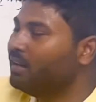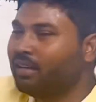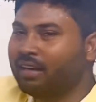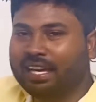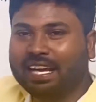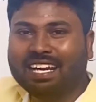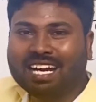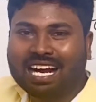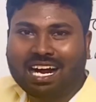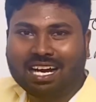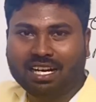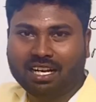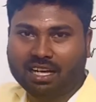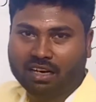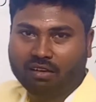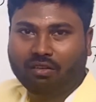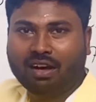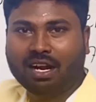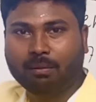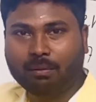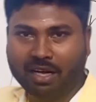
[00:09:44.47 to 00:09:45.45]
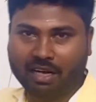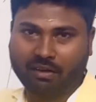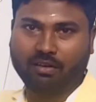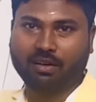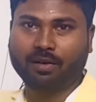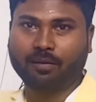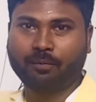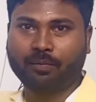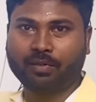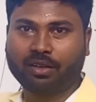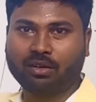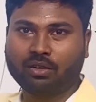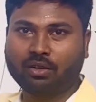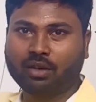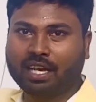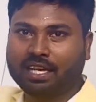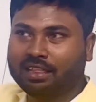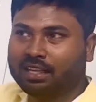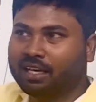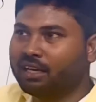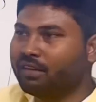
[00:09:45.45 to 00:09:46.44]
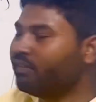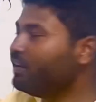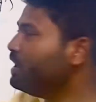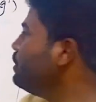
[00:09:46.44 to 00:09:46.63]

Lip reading: in order one by one. So in that way